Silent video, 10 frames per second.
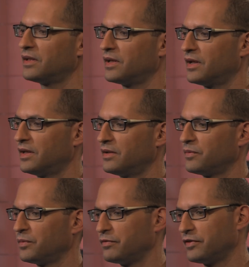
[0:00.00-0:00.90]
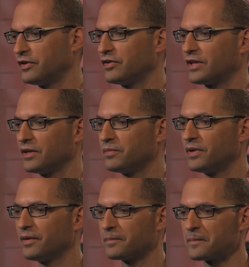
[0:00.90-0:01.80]
and we finish at 8
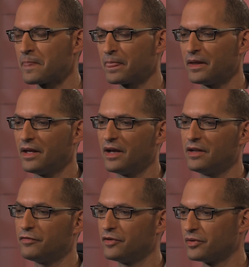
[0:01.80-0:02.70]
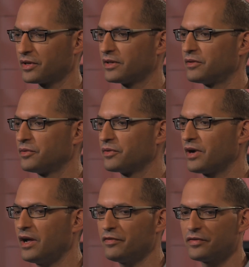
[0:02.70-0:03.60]
p.m. And if you look at the two
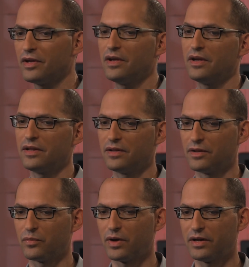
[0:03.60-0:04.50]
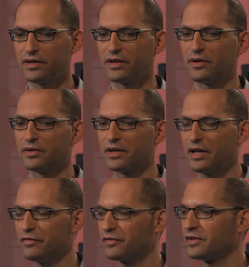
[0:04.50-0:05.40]
graphs, the one on the
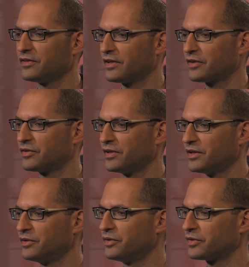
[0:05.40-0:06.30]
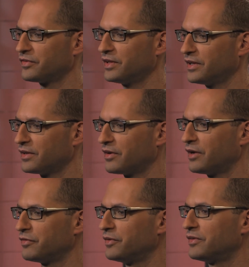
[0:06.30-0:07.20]
left is actually the New York City graph.
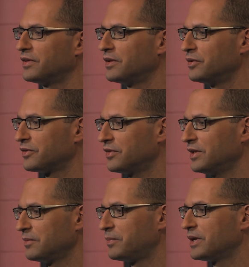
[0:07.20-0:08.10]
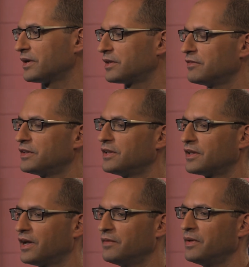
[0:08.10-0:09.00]
And you see the New York City peak activity
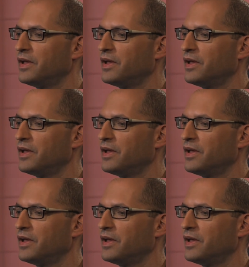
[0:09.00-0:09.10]
time